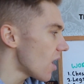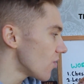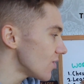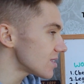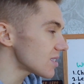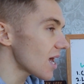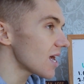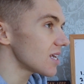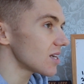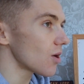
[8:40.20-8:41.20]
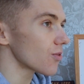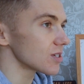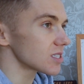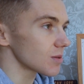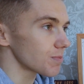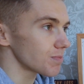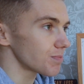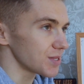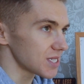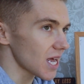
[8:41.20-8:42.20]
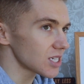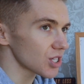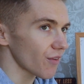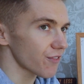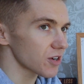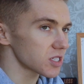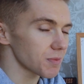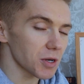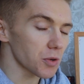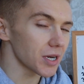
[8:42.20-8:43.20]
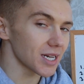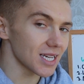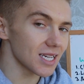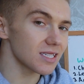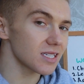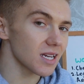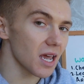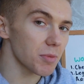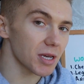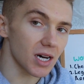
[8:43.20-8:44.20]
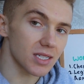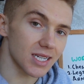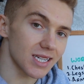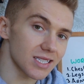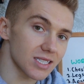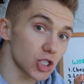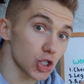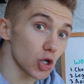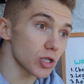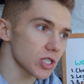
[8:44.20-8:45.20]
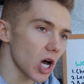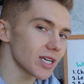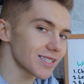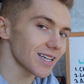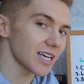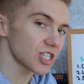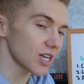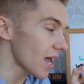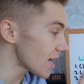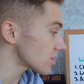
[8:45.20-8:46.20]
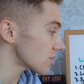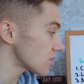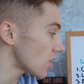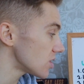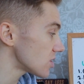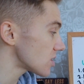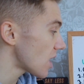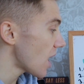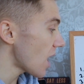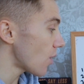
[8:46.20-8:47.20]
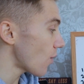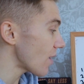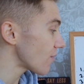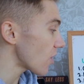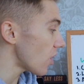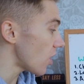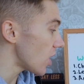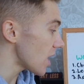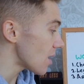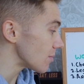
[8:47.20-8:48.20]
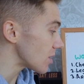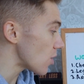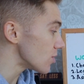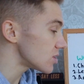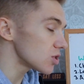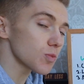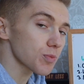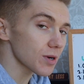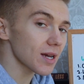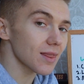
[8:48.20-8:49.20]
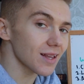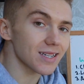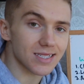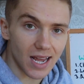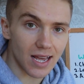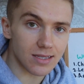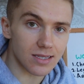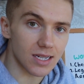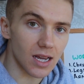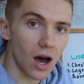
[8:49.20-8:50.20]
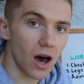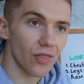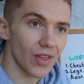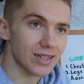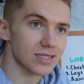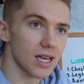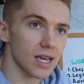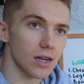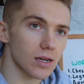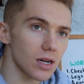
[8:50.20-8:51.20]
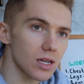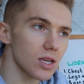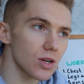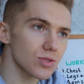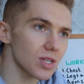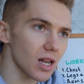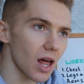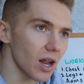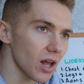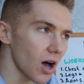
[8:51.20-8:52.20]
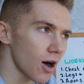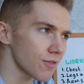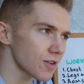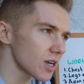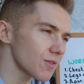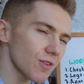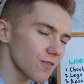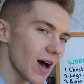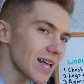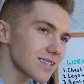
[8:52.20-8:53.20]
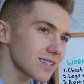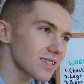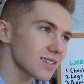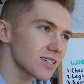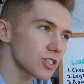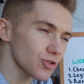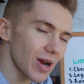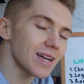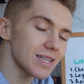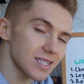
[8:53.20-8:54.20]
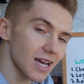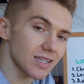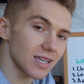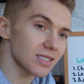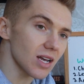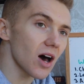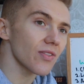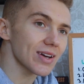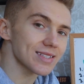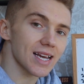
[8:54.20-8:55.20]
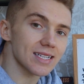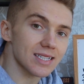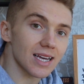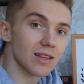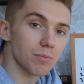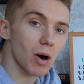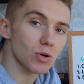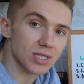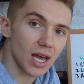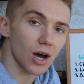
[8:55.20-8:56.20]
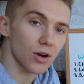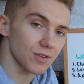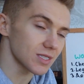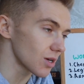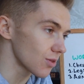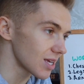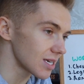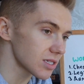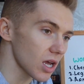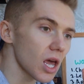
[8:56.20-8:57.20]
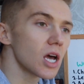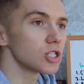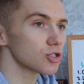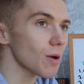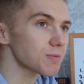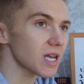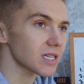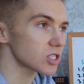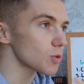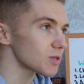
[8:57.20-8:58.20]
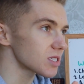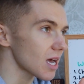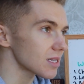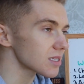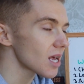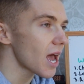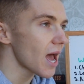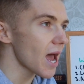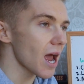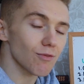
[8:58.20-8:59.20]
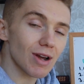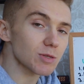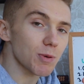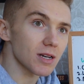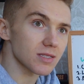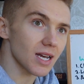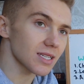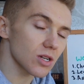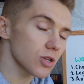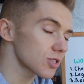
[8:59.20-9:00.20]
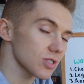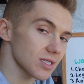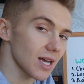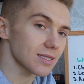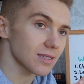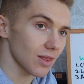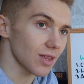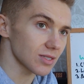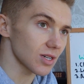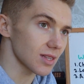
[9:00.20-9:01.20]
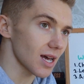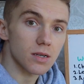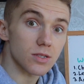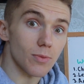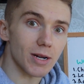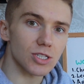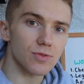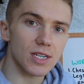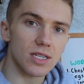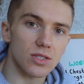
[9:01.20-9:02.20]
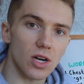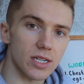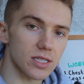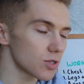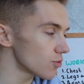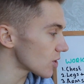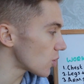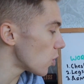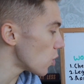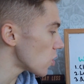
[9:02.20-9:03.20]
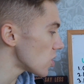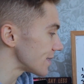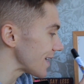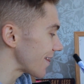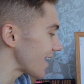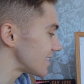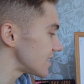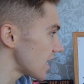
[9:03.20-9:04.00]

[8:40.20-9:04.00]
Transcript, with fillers: on this day, you know, there's the potential for it to be quite an easy day because it is just isolation exercises. However, I am going to bring the intensity on that day, and I'm going to use a lot of kind of advanced training techniques on that day to get the most out of it. So things like drop sets, supersets, uh, rest pause sets, cluster sets, things like that. So I'm actually really excited to record that